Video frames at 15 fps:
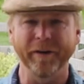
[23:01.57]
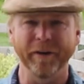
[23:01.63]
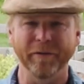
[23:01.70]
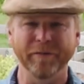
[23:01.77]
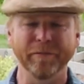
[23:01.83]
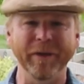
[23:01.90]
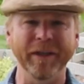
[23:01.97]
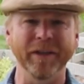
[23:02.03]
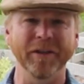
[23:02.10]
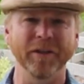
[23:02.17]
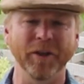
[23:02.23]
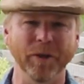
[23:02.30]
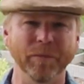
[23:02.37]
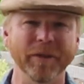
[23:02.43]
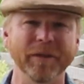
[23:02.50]
of being
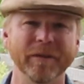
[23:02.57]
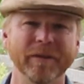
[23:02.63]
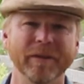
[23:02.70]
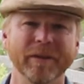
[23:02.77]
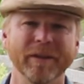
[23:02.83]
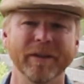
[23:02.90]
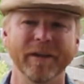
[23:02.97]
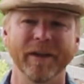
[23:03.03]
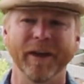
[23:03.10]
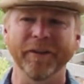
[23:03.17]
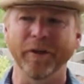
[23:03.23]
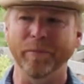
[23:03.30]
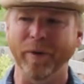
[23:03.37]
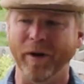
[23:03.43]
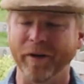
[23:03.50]
human, and
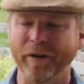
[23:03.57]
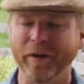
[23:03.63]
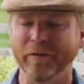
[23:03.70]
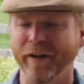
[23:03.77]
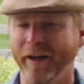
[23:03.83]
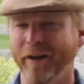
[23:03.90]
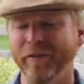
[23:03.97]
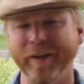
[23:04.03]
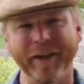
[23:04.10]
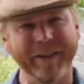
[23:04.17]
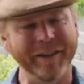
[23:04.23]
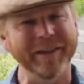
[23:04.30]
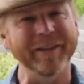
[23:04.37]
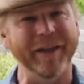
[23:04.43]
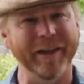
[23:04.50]
they're part of having
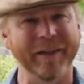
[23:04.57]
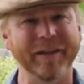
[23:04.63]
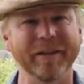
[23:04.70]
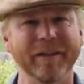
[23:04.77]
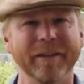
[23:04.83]
anxiety.